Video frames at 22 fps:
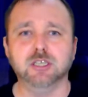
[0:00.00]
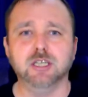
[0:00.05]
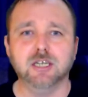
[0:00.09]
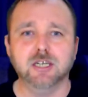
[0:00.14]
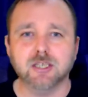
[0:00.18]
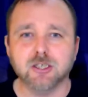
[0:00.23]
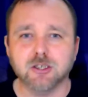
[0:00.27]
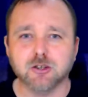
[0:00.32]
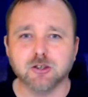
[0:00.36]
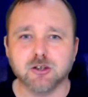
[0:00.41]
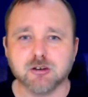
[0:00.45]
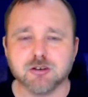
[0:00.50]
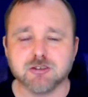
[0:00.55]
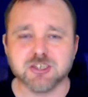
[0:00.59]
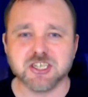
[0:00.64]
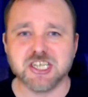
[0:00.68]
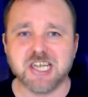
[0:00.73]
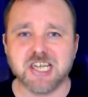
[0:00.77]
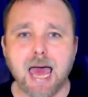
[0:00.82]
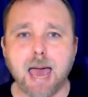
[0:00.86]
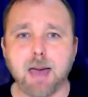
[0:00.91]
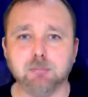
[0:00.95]
you're
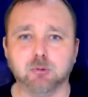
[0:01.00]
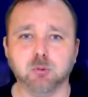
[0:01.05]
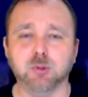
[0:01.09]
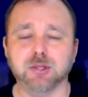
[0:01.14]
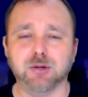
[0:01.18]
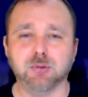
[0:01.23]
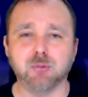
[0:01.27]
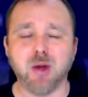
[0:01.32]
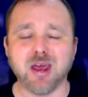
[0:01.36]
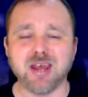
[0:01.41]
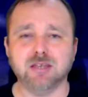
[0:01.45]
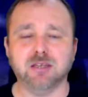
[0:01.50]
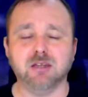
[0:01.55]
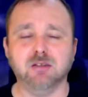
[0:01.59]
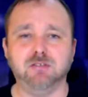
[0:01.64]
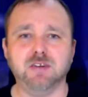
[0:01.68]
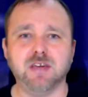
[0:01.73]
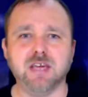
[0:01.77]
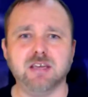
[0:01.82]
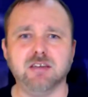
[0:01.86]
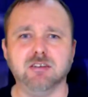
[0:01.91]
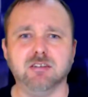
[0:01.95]
slapped with it right in the
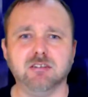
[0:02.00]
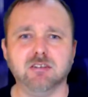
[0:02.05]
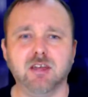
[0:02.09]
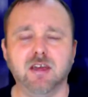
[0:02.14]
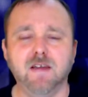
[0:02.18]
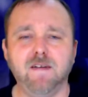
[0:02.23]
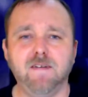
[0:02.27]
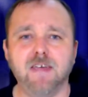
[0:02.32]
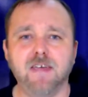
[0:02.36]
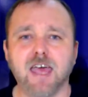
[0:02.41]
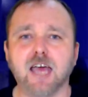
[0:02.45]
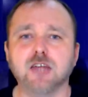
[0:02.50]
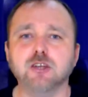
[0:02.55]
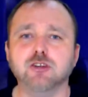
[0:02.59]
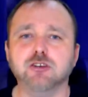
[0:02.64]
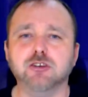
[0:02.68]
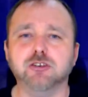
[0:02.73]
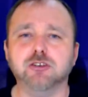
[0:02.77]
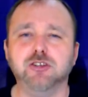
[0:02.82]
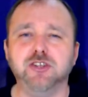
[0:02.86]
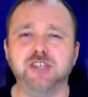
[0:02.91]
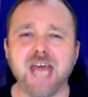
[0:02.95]
face and you
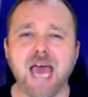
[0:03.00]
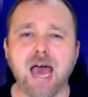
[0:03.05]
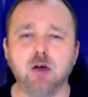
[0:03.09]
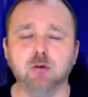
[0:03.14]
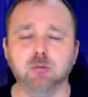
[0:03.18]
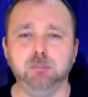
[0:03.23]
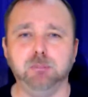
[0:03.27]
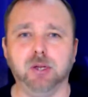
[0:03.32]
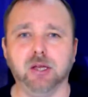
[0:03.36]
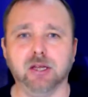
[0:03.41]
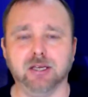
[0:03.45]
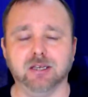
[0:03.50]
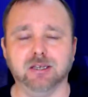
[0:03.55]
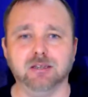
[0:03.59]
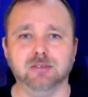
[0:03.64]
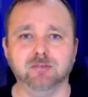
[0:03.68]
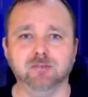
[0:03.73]
just downplay it.